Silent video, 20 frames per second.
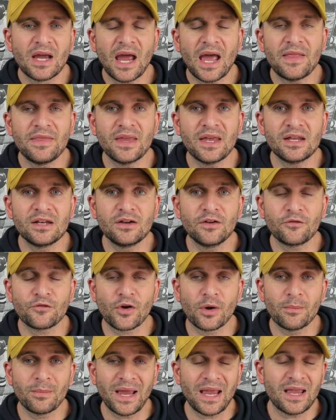And then
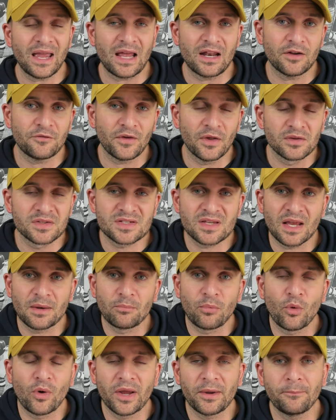from a N F L
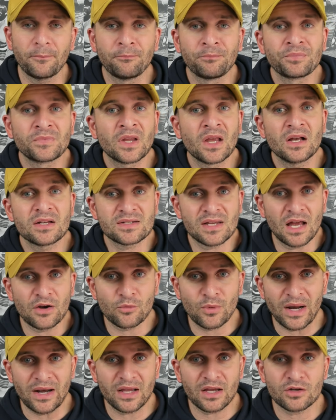standpoint, Hassan
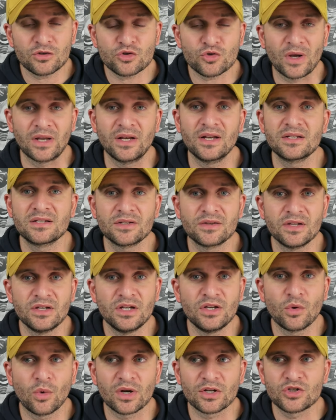Reddick traded to the New
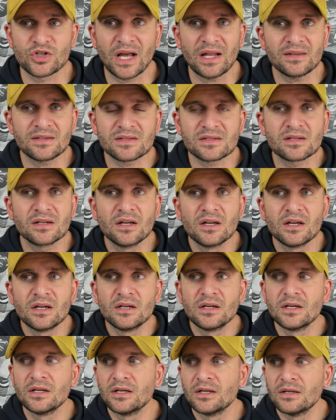York Jets,
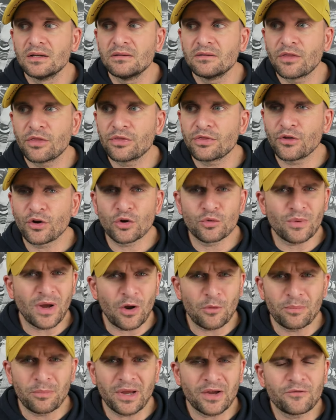third
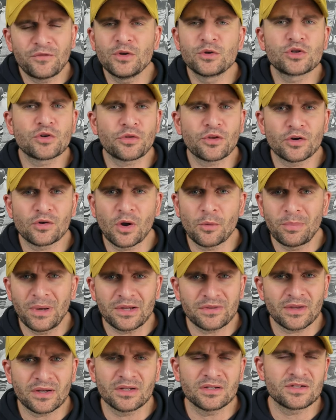round pick, future third round
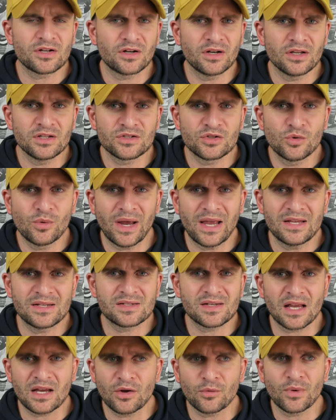pick that could turn into a
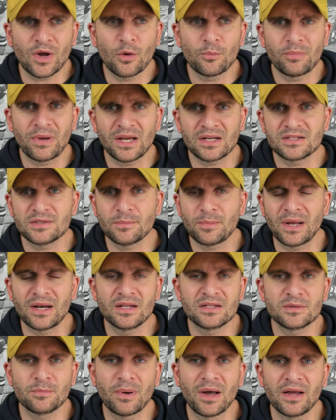second round pick
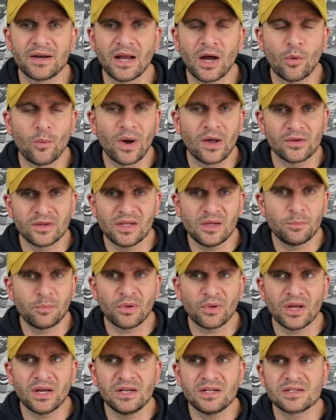dependent upon how well he
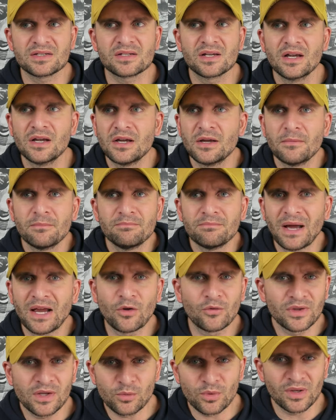plays. My
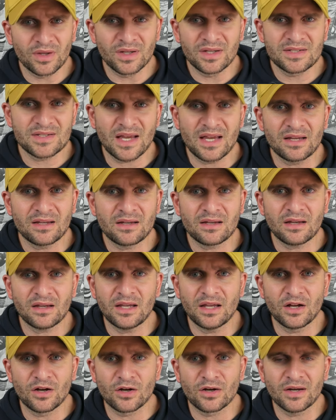only really take
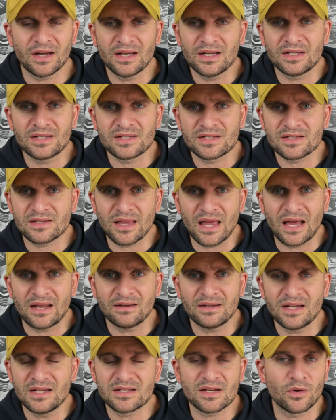here is that
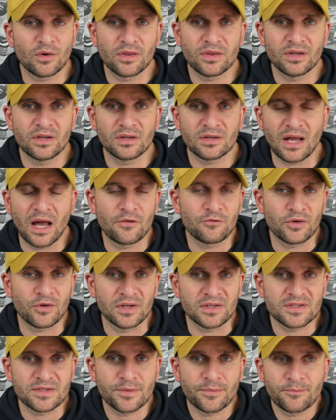he's out of the
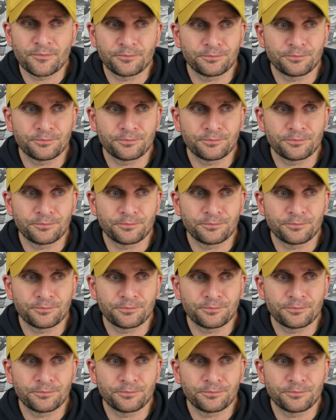conference.